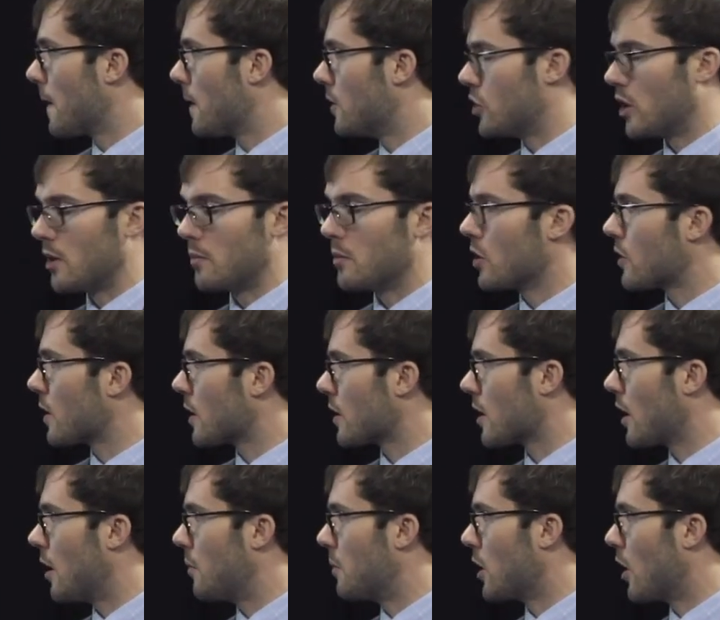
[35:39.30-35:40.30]
Jim, you can
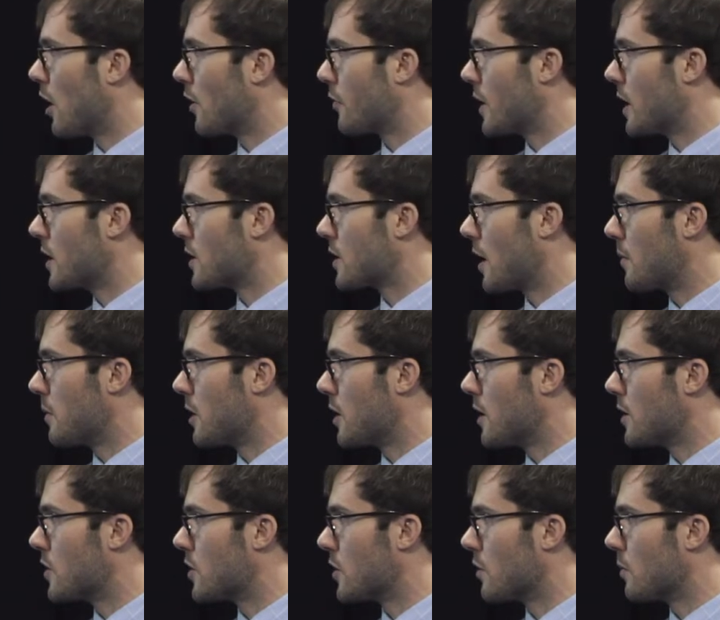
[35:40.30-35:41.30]
cut me off anytime you
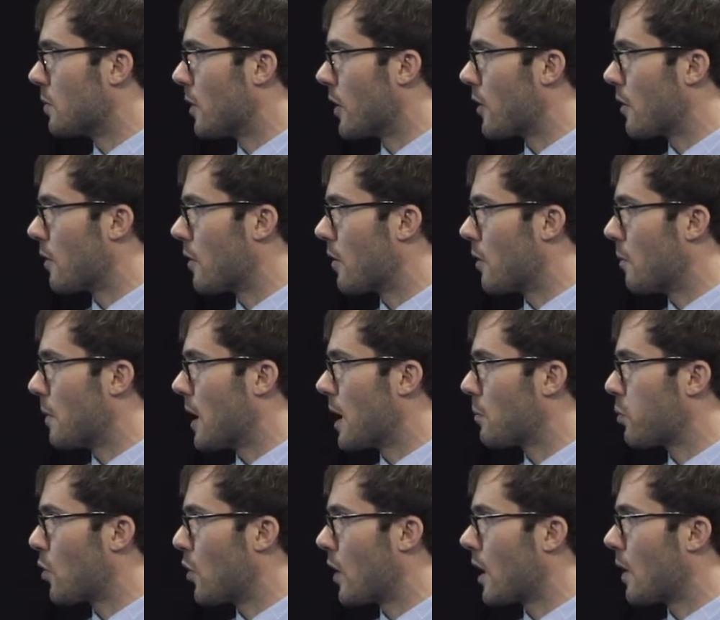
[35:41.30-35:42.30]
need to, but the
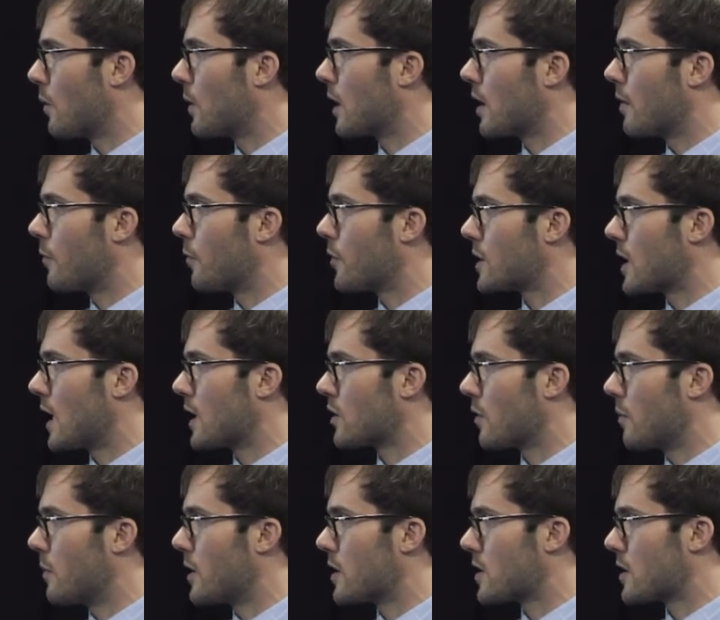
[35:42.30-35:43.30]
main point I want to emphasize
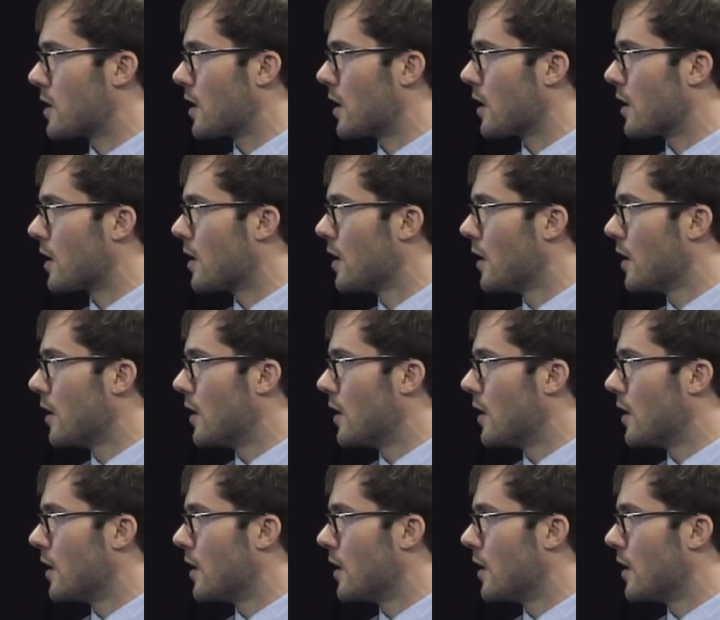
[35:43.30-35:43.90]
from this study